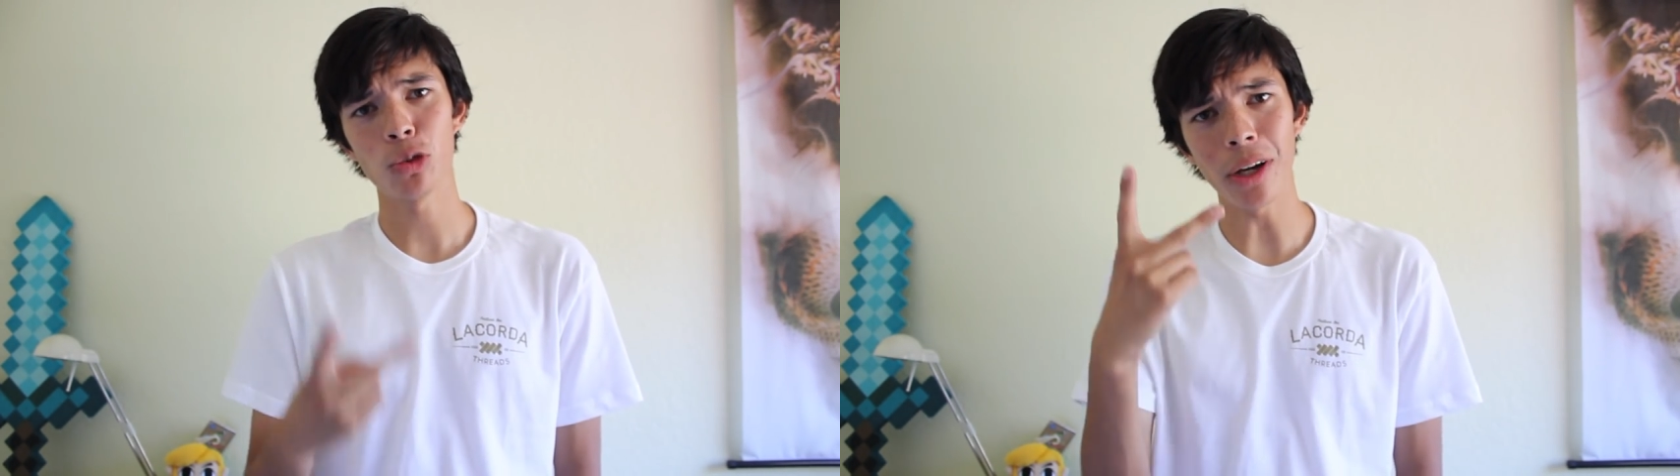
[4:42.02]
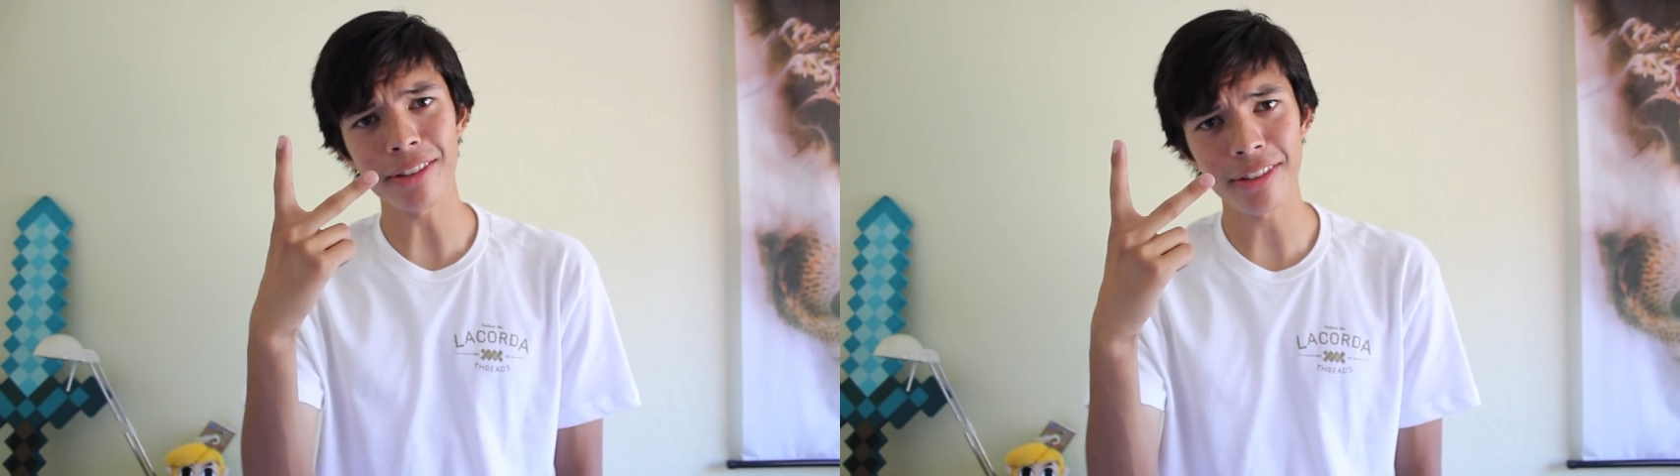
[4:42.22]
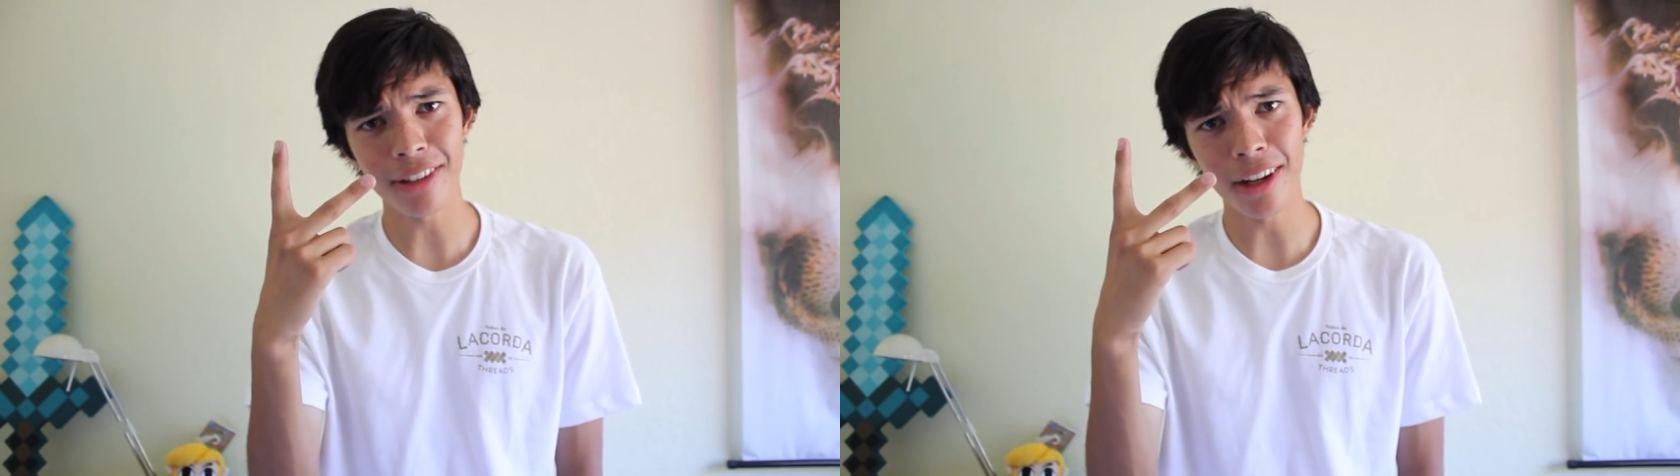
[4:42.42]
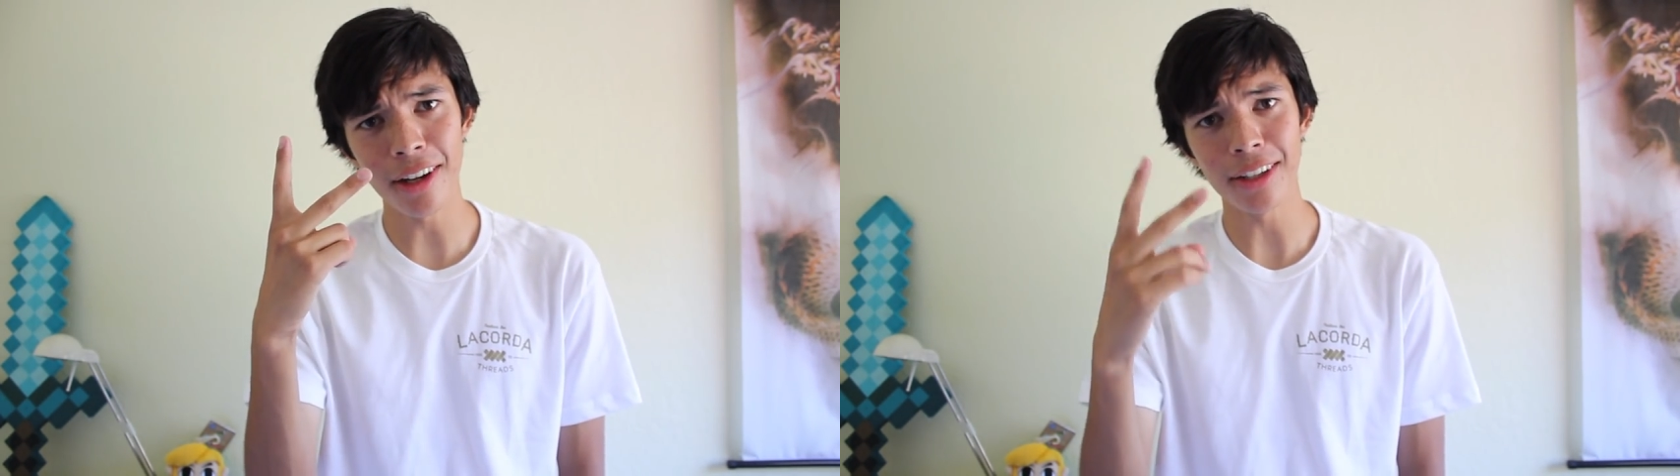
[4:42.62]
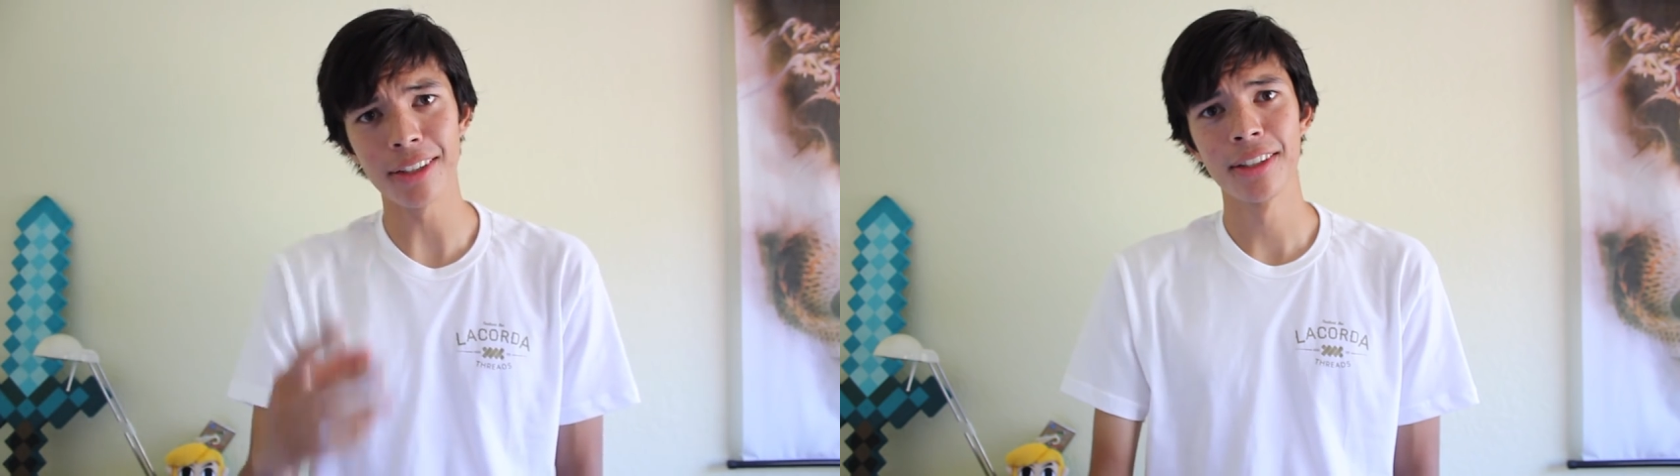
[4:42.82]
twice as
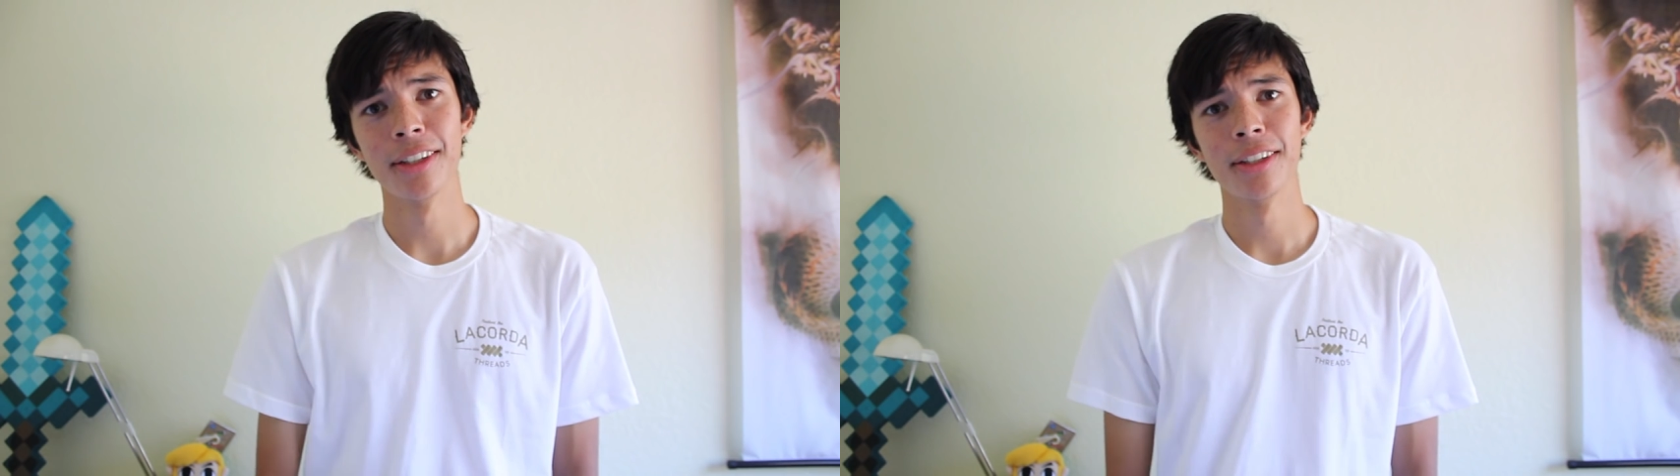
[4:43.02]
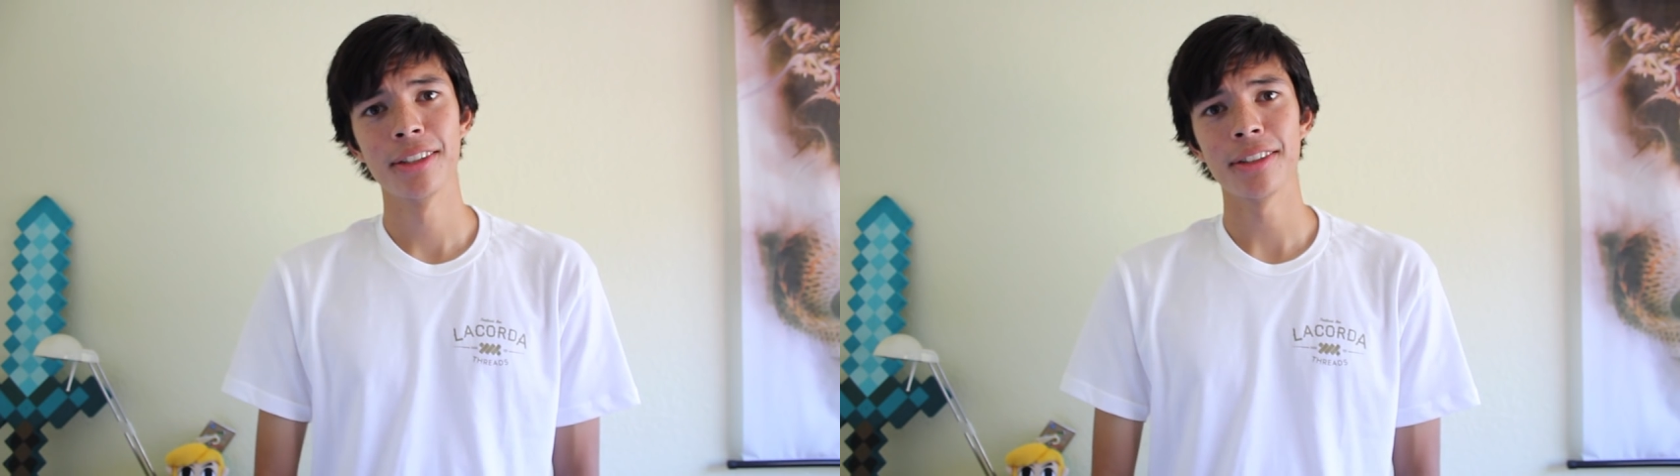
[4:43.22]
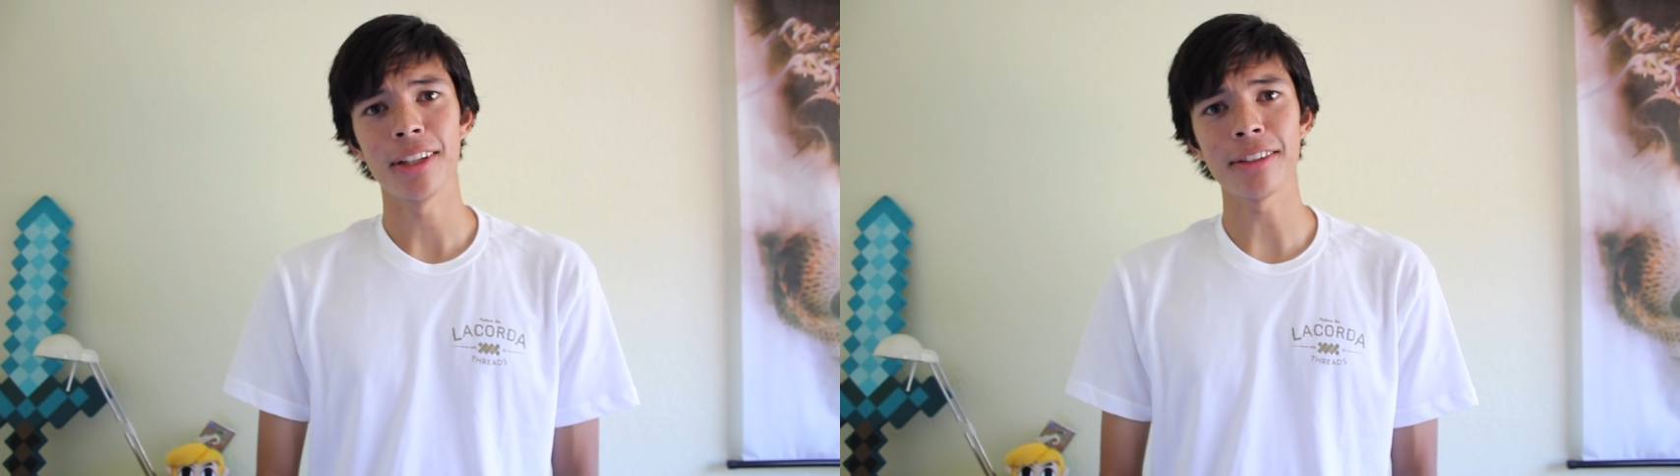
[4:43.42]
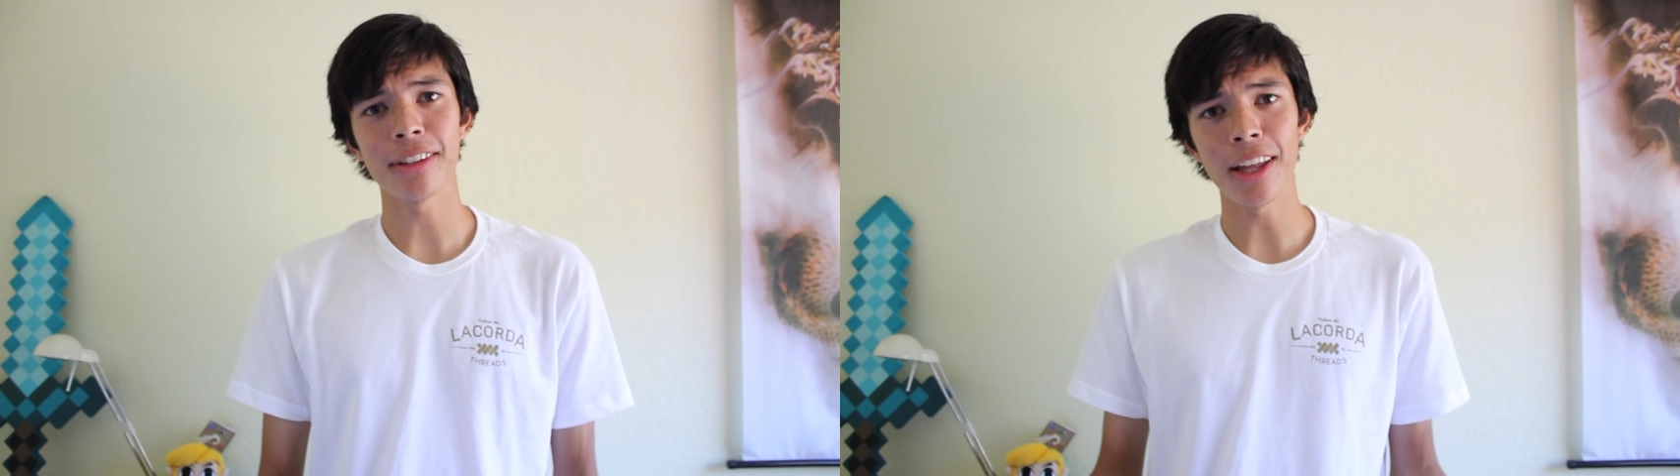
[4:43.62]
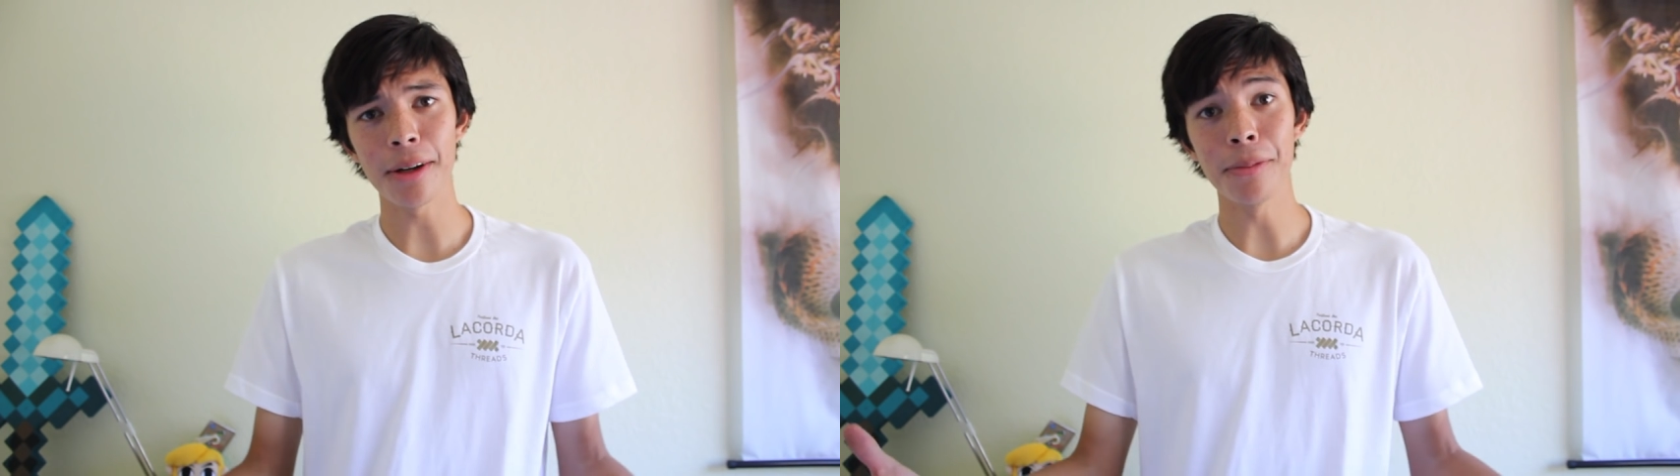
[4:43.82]
long. That's a lot